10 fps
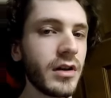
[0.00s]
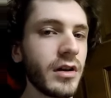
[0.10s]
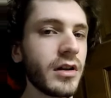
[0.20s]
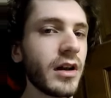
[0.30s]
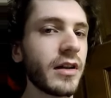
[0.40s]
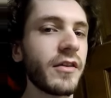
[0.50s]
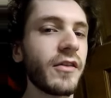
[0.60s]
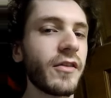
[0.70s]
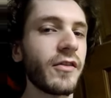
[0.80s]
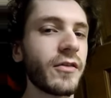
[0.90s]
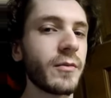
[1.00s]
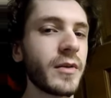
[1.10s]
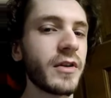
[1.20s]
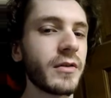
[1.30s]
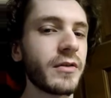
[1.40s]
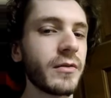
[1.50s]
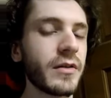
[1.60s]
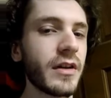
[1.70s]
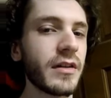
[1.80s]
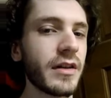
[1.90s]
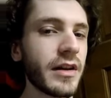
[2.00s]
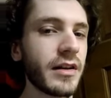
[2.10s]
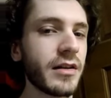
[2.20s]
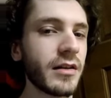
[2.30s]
Now this is assuming you're doing it like